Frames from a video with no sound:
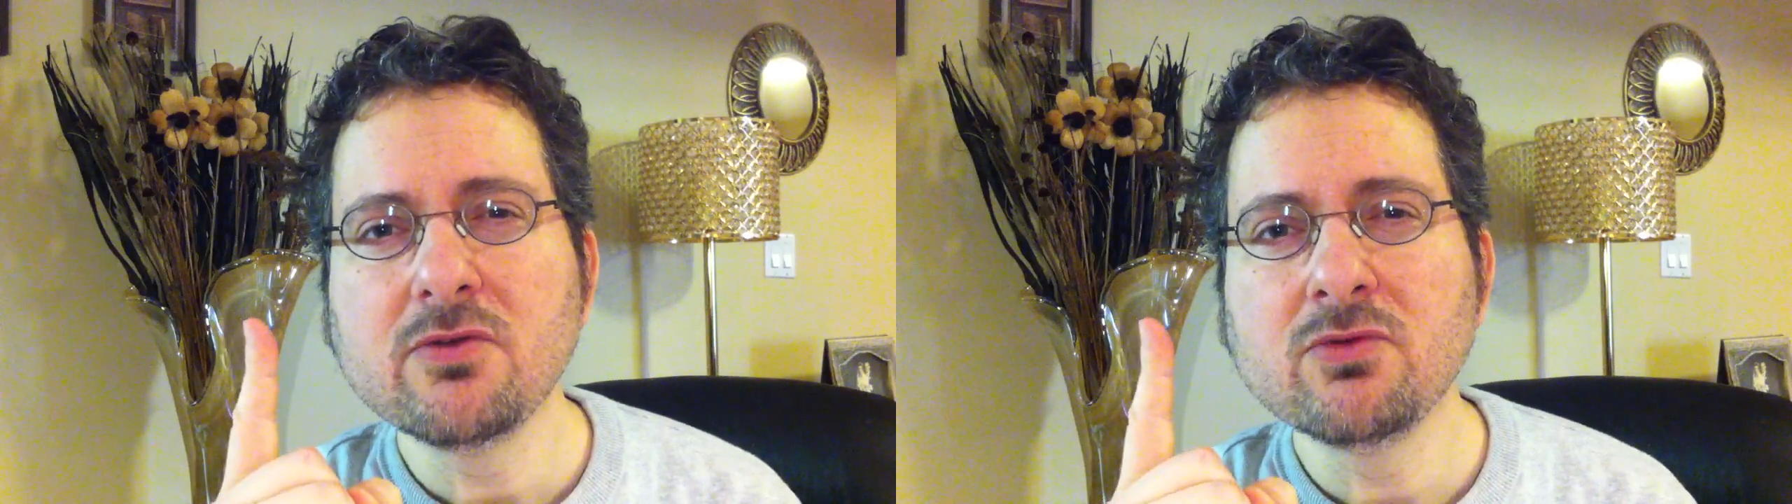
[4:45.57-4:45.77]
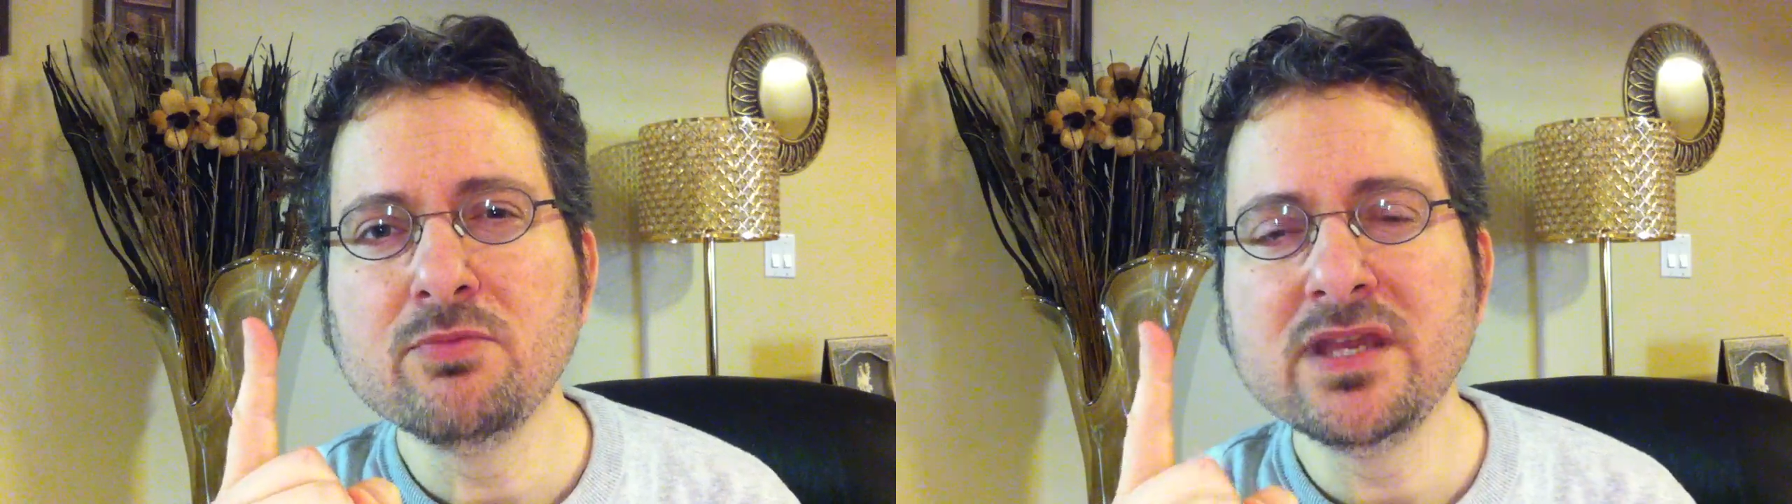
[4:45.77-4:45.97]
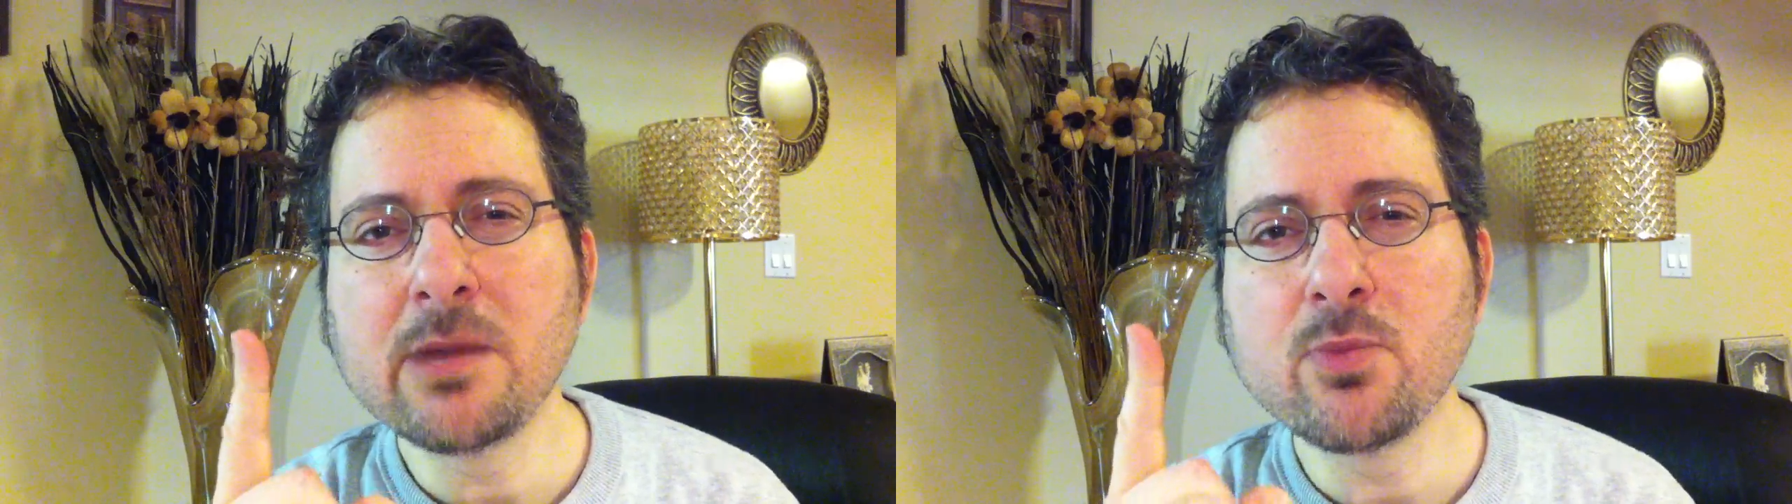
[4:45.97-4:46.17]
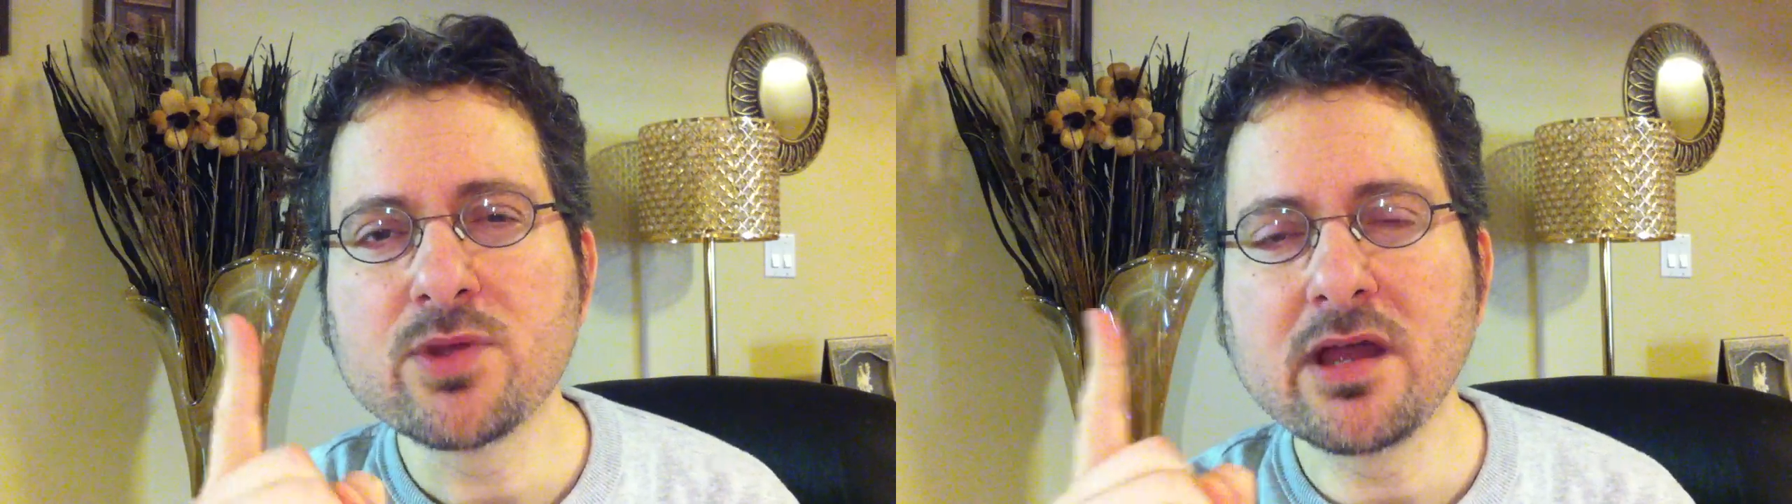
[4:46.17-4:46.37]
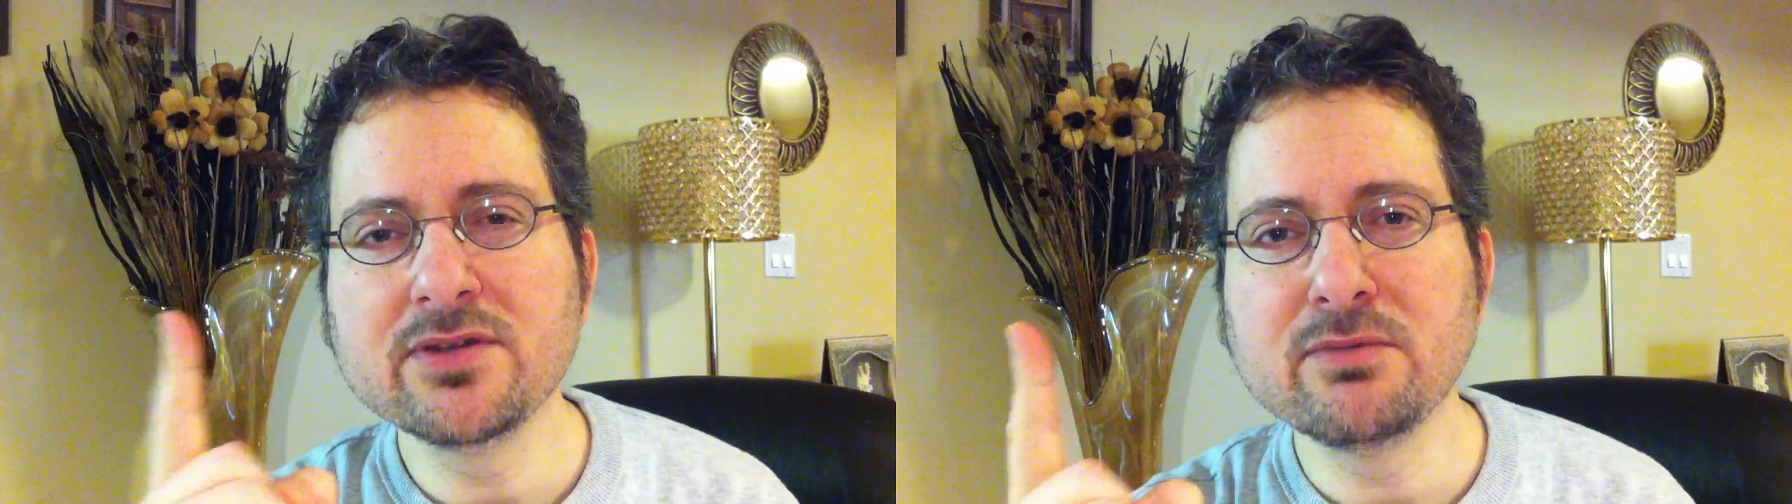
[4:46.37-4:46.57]
meet up
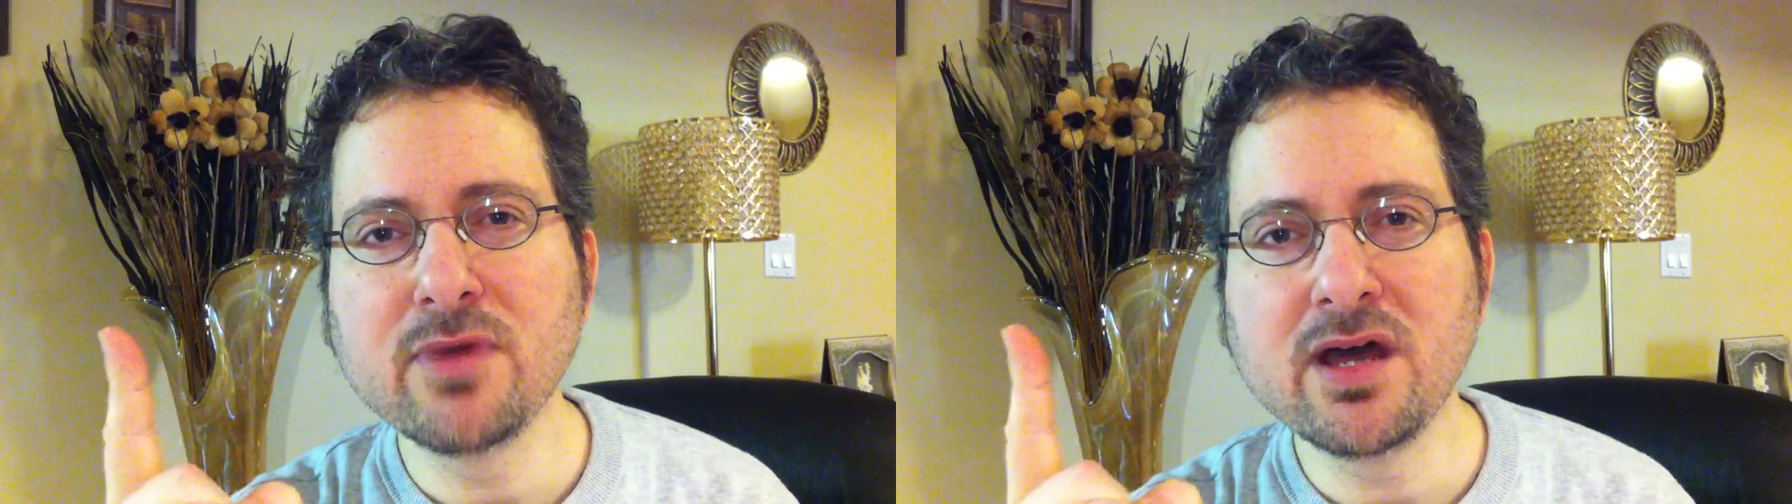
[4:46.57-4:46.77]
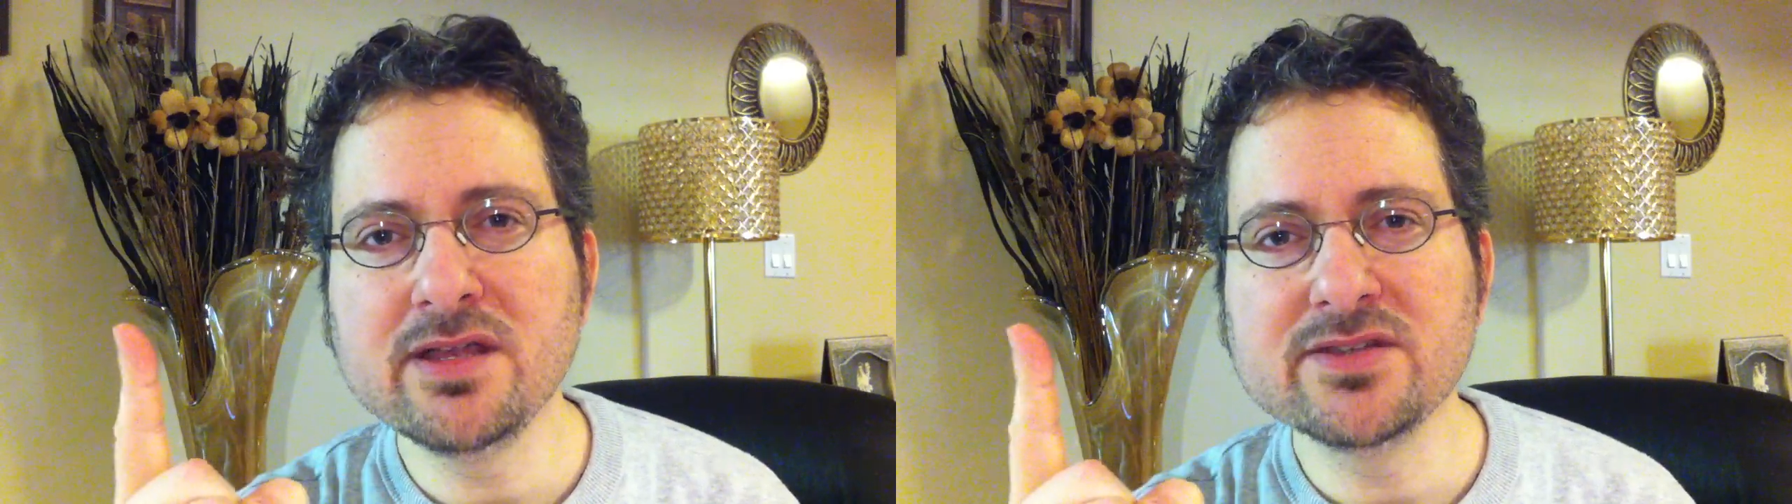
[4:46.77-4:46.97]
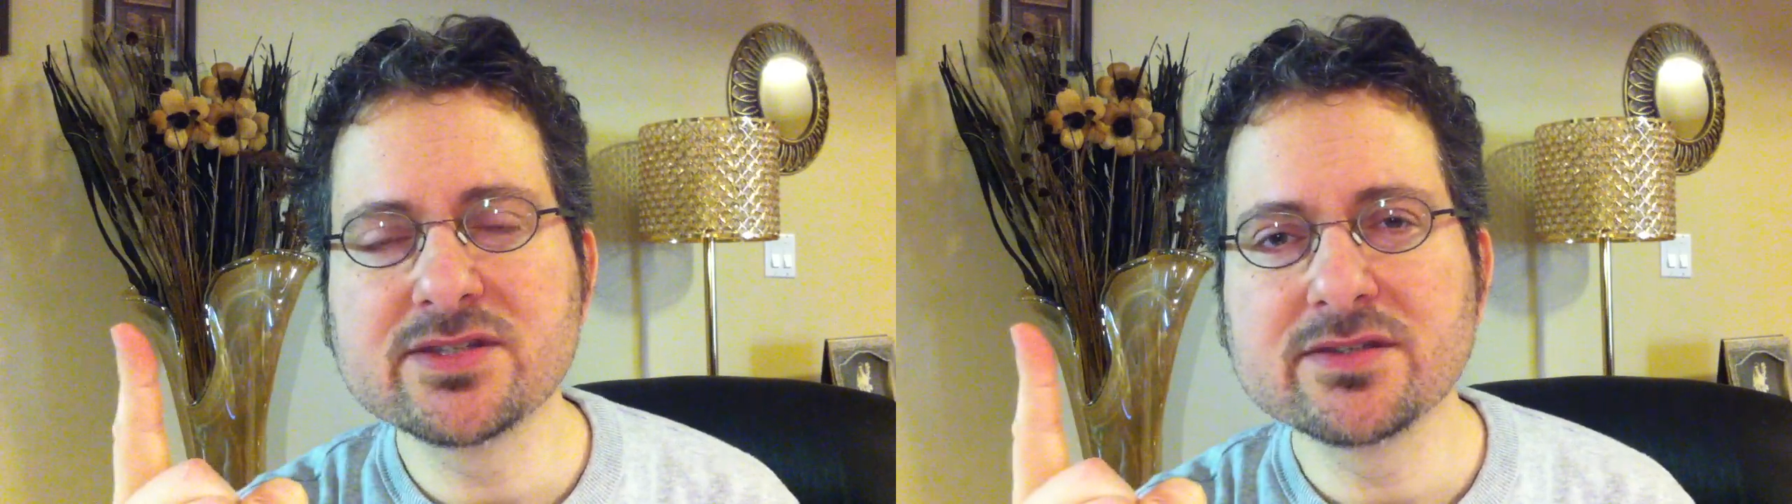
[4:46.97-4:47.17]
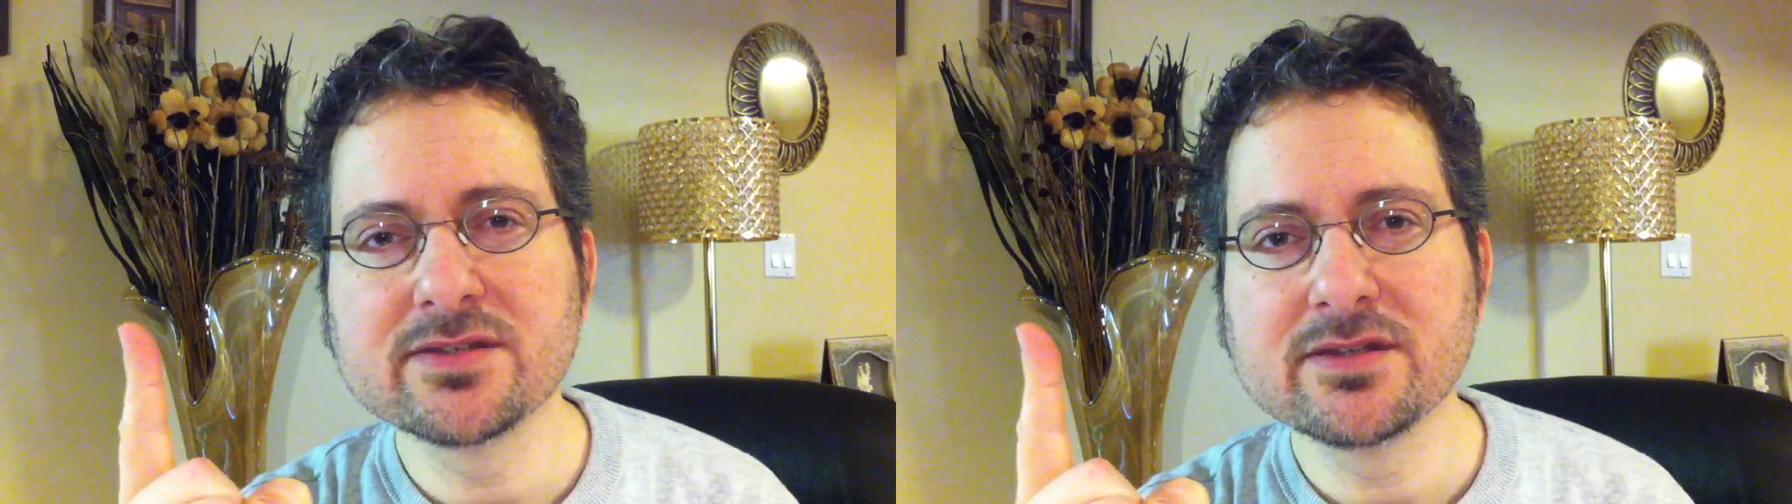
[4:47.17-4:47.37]
with our demise.